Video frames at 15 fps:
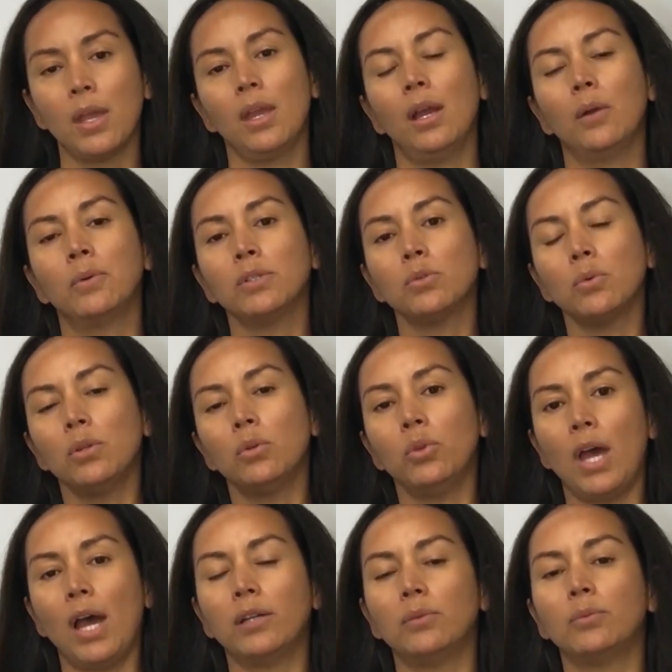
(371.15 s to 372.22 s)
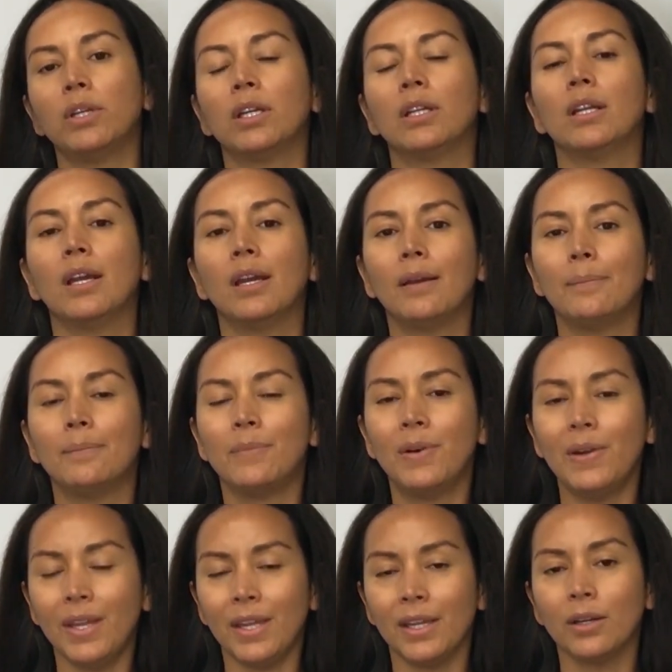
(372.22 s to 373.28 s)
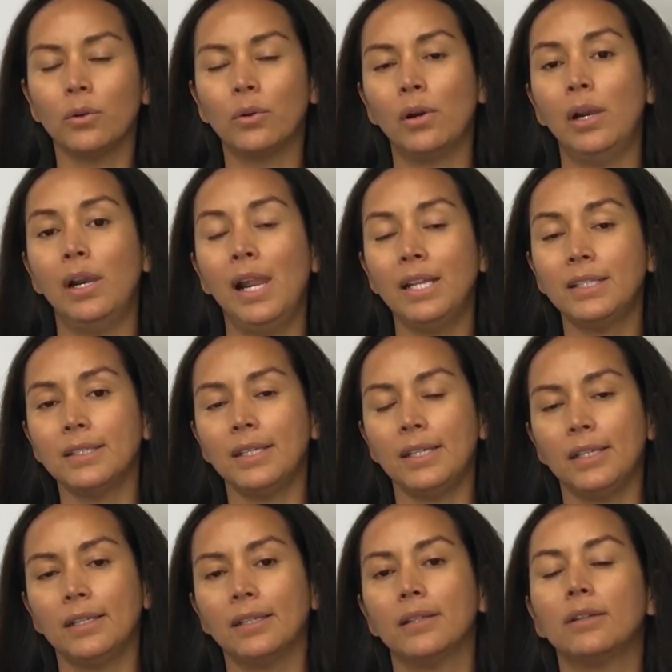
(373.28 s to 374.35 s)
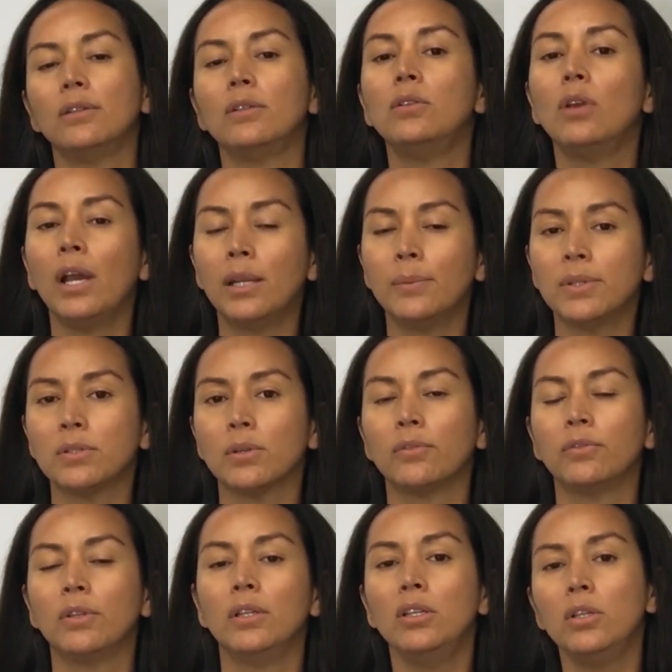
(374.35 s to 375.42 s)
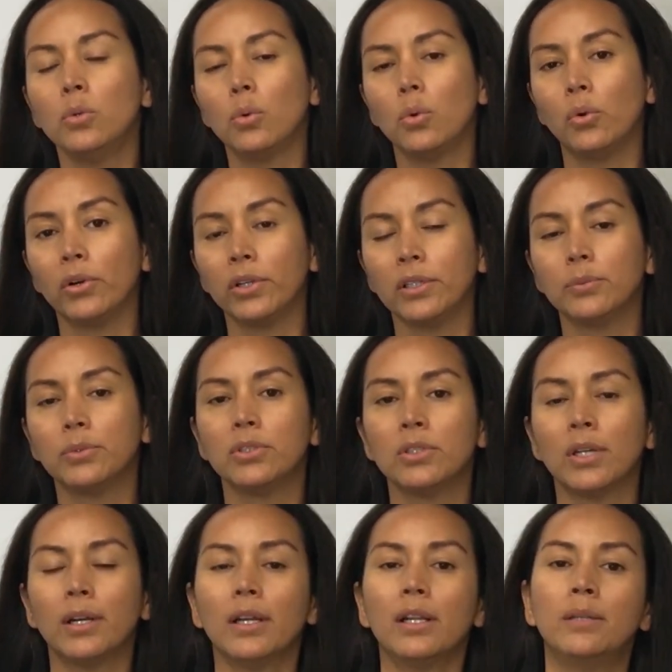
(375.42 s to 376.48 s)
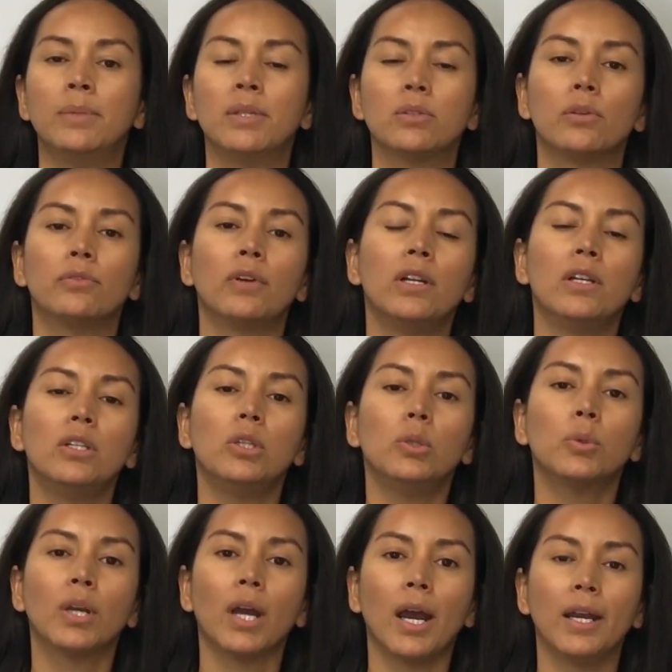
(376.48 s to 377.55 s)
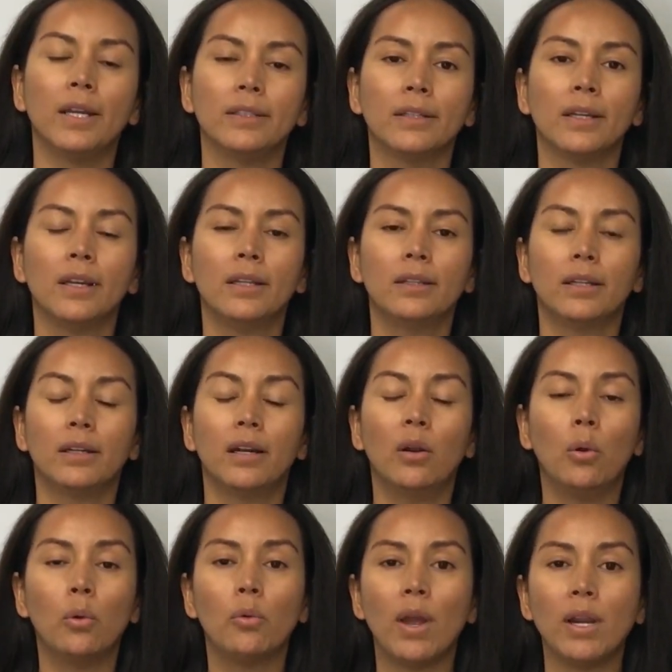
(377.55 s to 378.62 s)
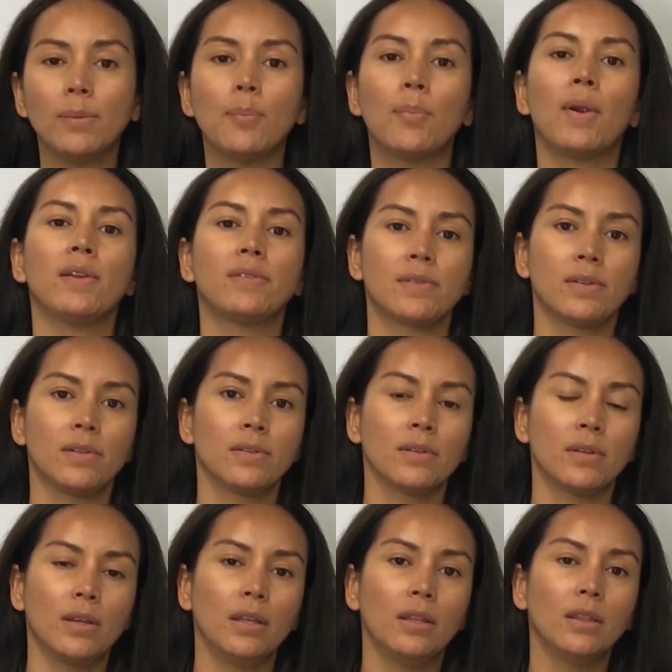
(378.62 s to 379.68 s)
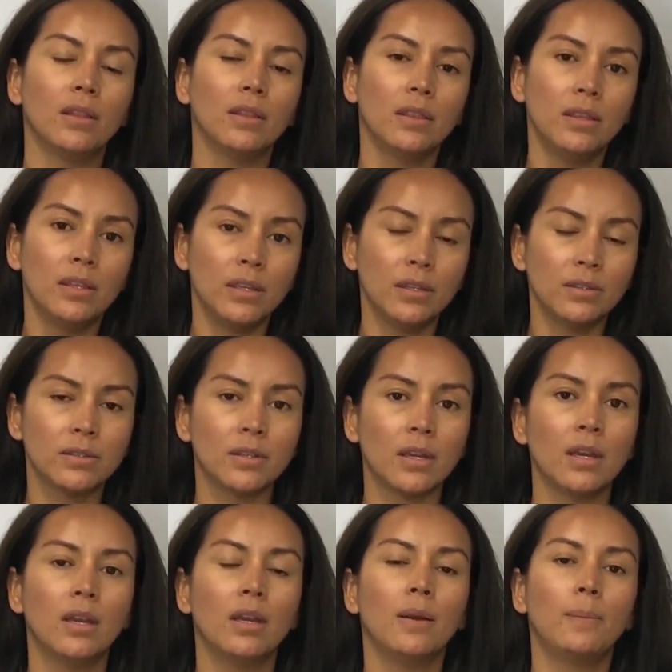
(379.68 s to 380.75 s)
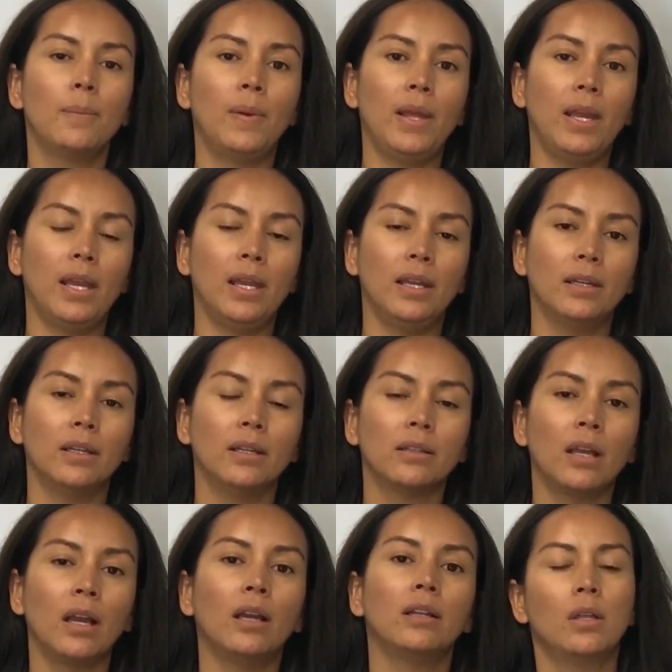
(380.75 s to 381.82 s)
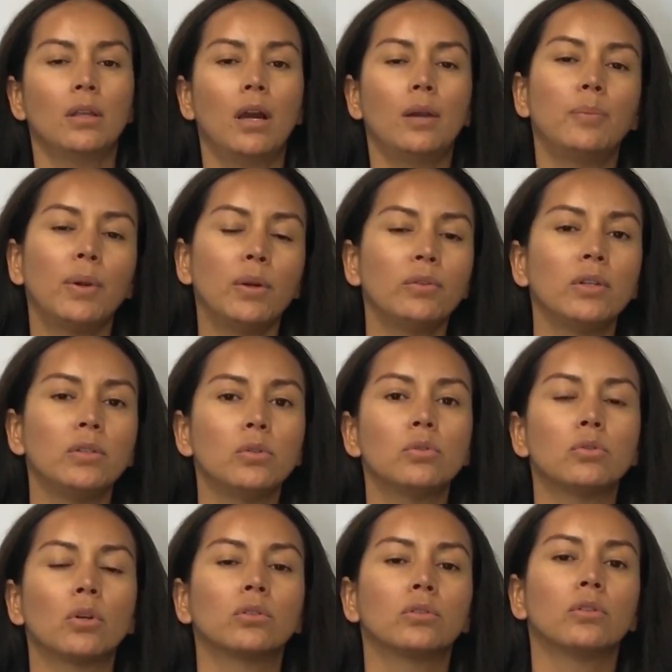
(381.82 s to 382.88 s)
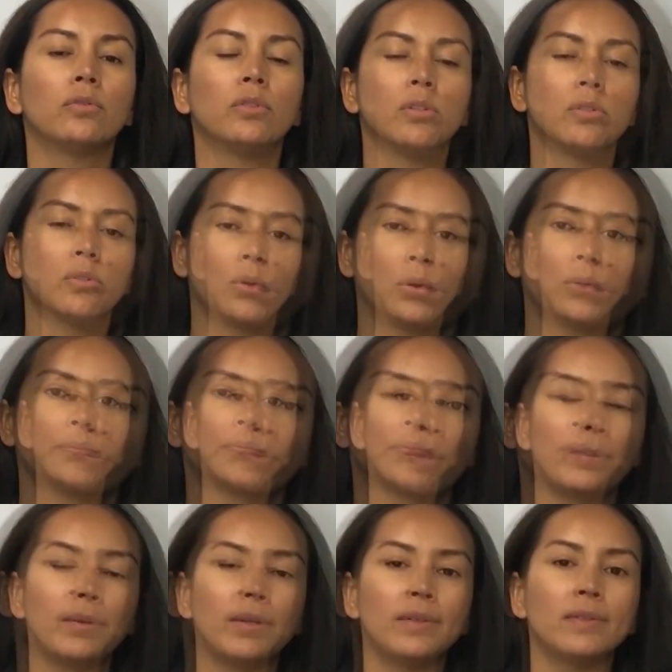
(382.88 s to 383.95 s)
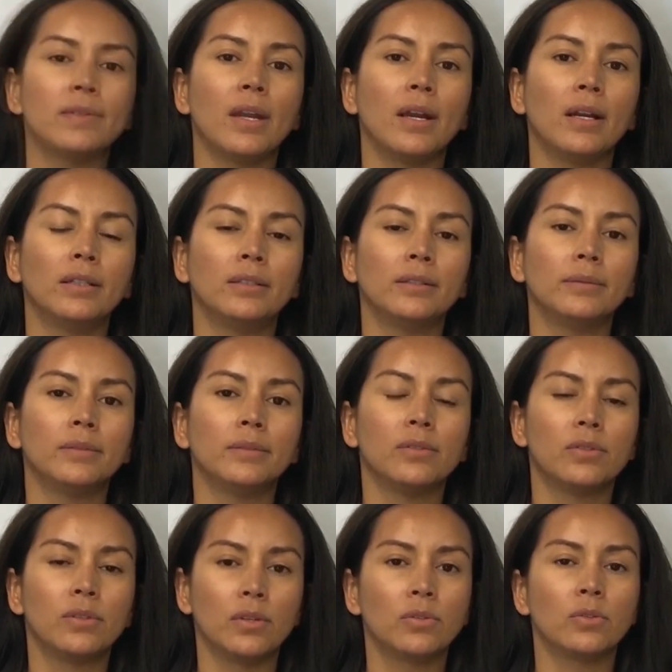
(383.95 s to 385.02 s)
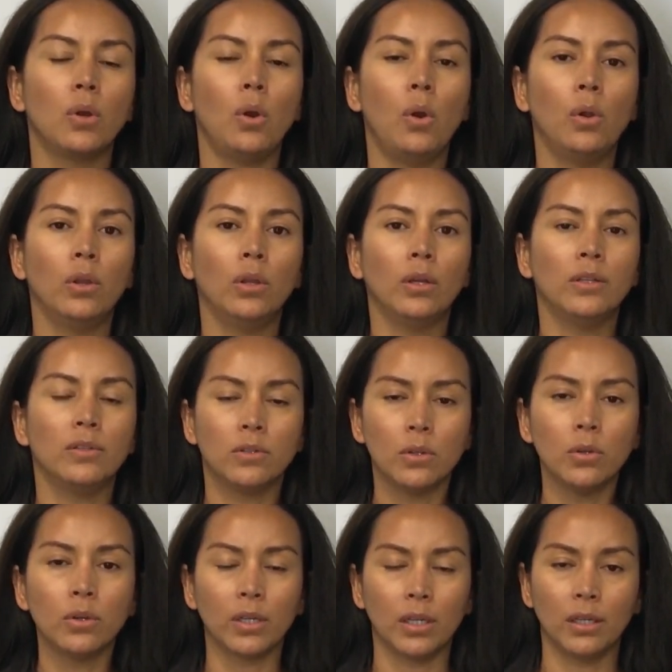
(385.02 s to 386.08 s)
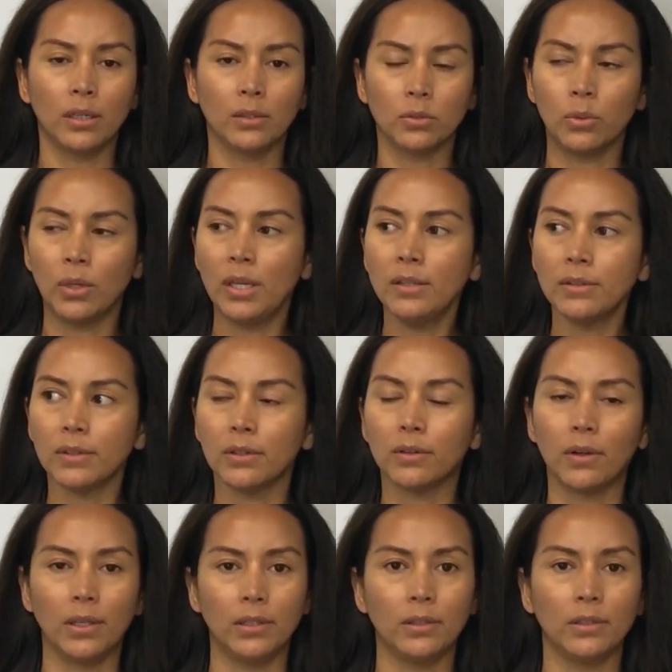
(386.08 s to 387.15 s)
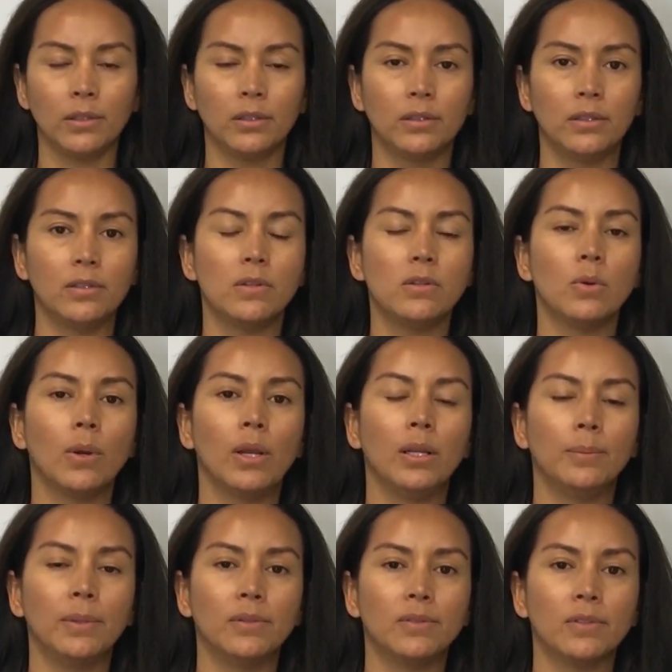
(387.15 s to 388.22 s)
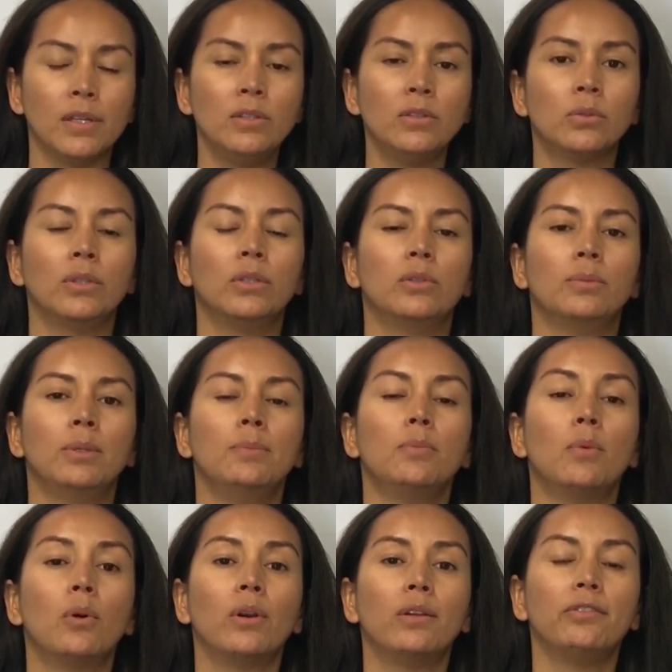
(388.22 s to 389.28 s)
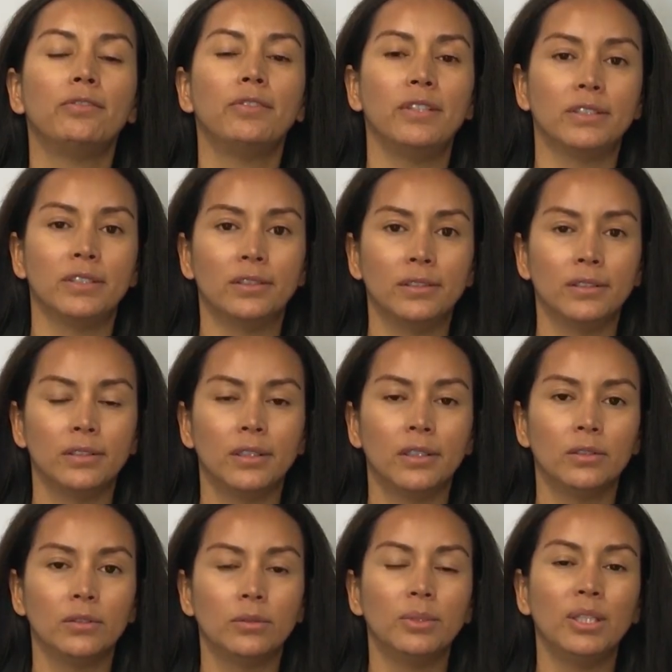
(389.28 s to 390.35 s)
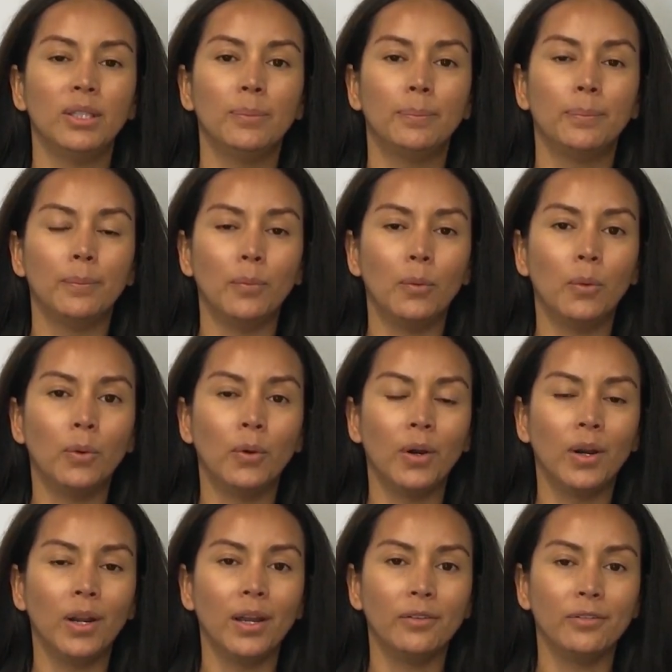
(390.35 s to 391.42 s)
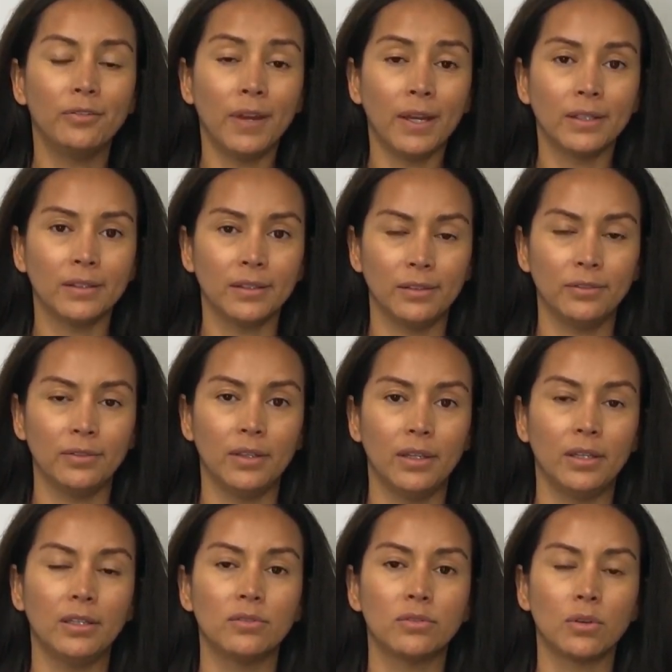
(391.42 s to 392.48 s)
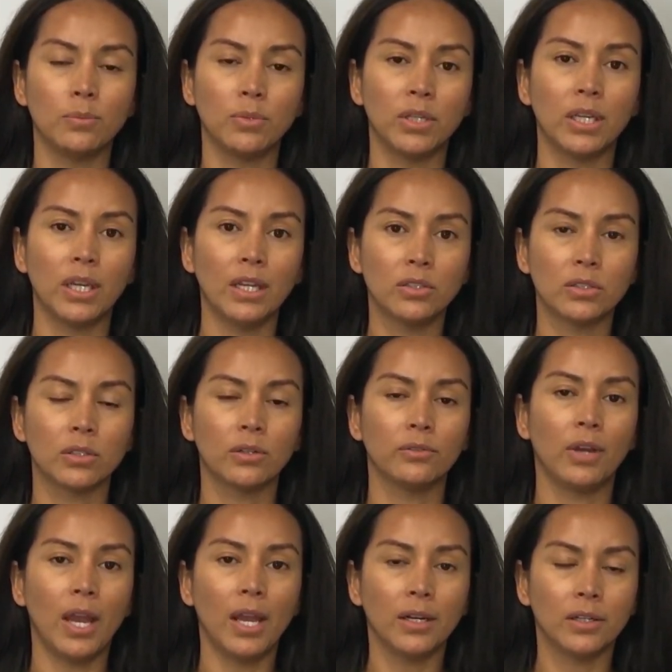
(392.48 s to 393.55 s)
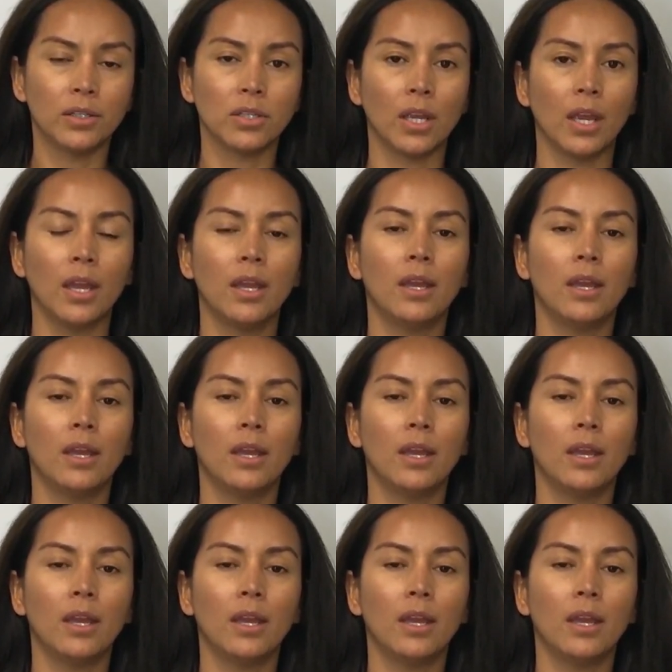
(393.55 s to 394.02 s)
And once we do that, we can bring or let in elements of the new order, which are elements of a new kind that are already present in this plane that are part of the new structure of the soul. That means that the soul is looking to integrate these new elements into it to be more efficient, to be more effective in its communication of energy.